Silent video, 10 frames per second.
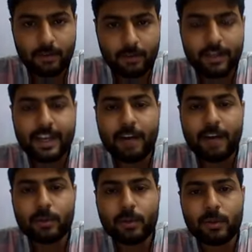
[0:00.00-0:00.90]
We
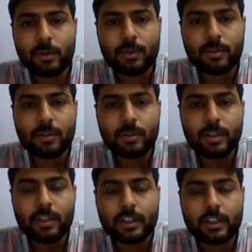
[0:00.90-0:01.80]
have to
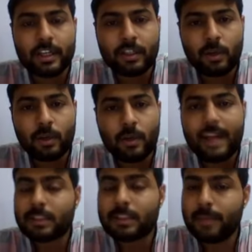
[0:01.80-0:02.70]
conclude
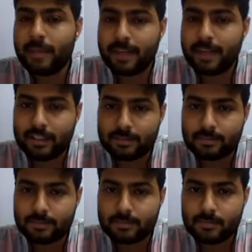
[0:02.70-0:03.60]
experiment.
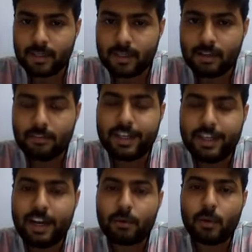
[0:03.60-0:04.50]

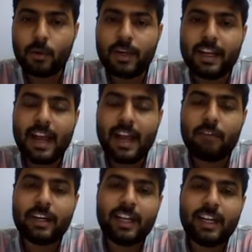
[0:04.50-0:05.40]
We have to
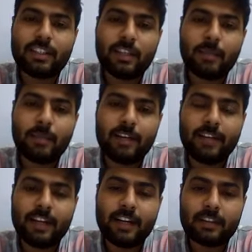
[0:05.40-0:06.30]
derive relation
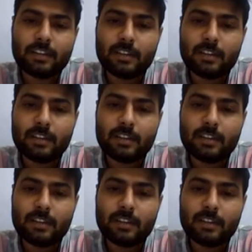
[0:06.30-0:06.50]
between